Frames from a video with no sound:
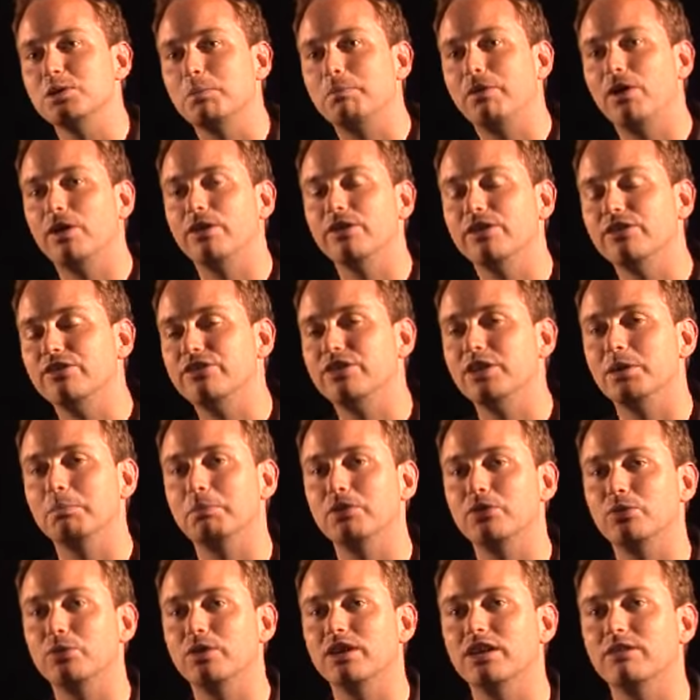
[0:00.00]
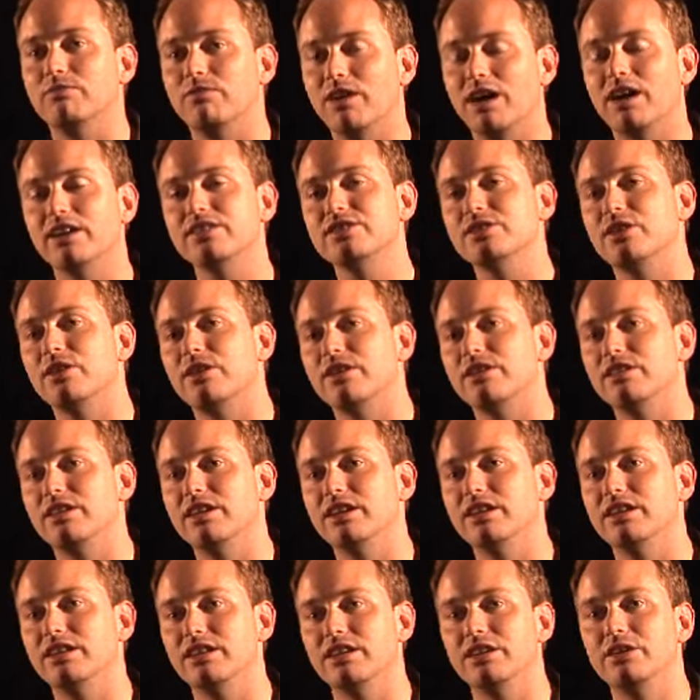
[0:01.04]
was a partnership between Vox
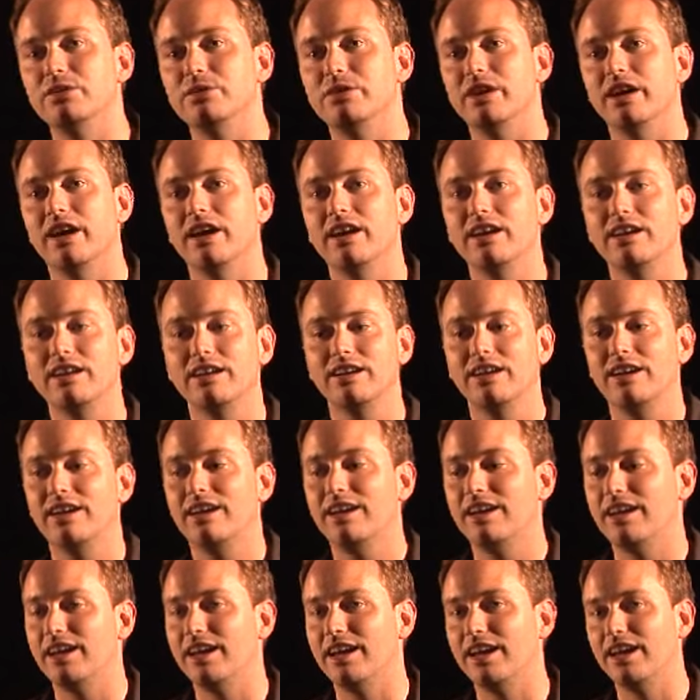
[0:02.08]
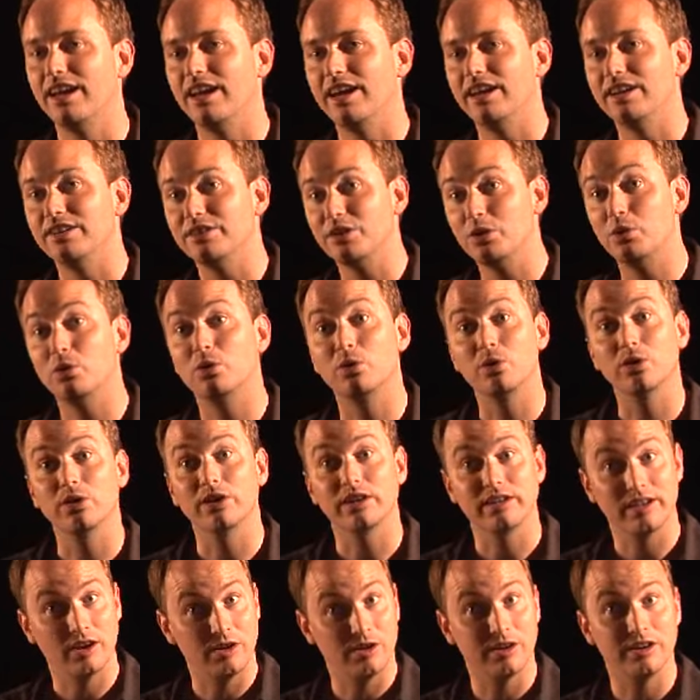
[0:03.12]
R&D in the UK and
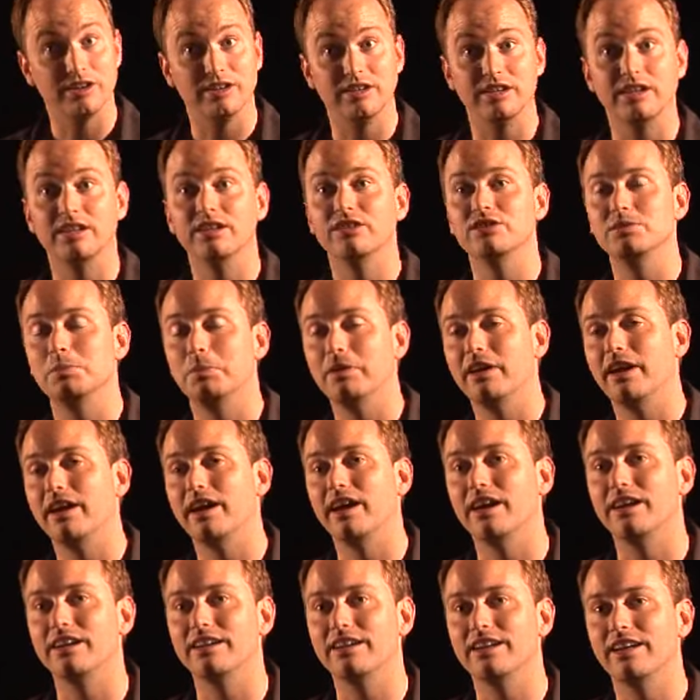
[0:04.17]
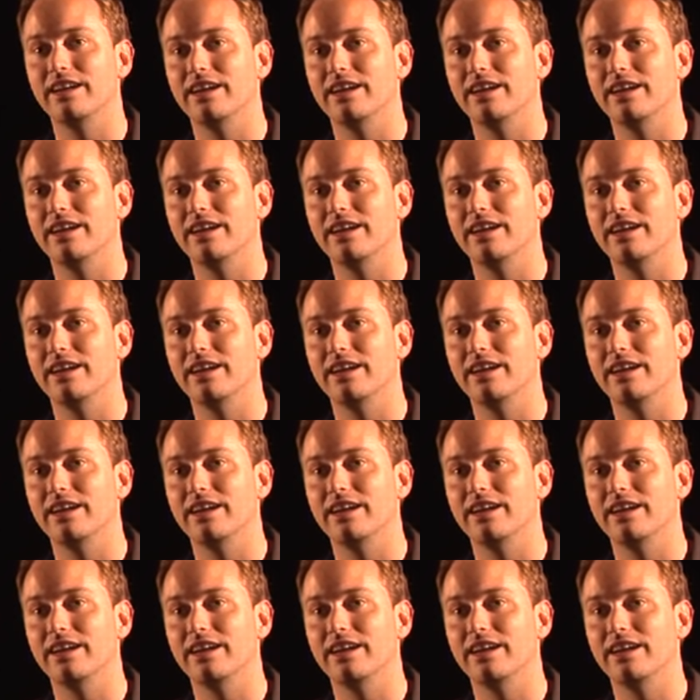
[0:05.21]
Korg R&D in Japan.